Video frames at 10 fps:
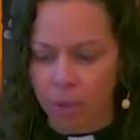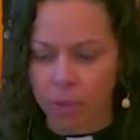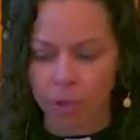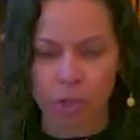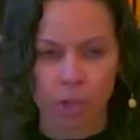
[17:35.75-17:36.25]
The
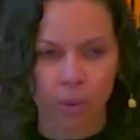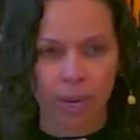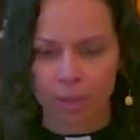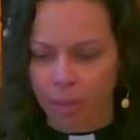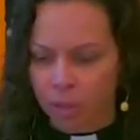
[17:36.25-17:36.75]
obstacles are
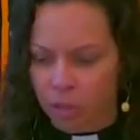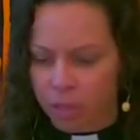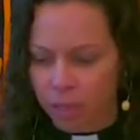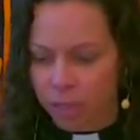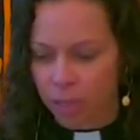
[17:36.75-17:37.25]
too great,
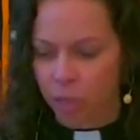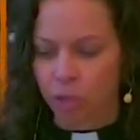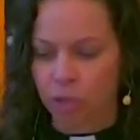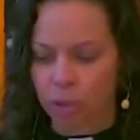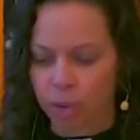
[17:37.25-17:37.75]
the
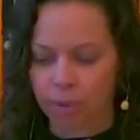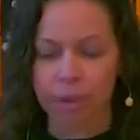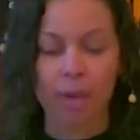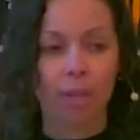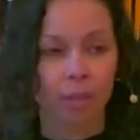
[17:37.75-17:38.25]
injustices are
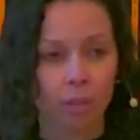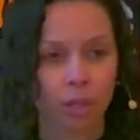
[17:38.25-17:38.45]
too grave,